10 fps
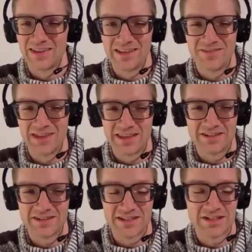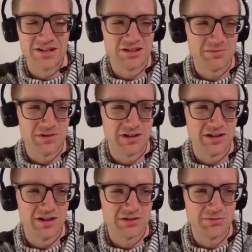I love that. That's an awesome
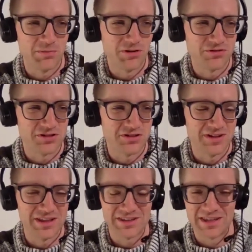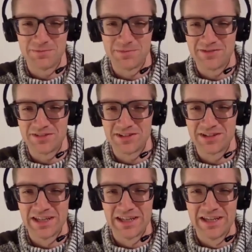approach. So I like that. I may have
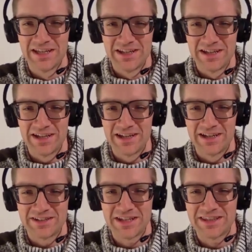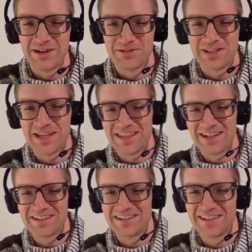to take
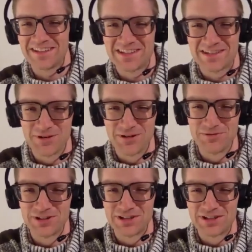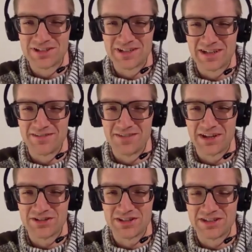that idea. That's a smart one to just kind of
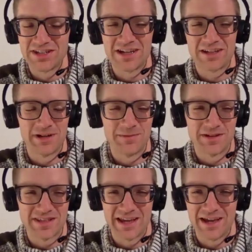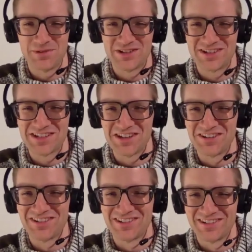actually document them as they happen.
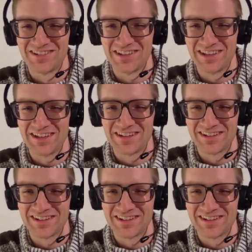So I like it.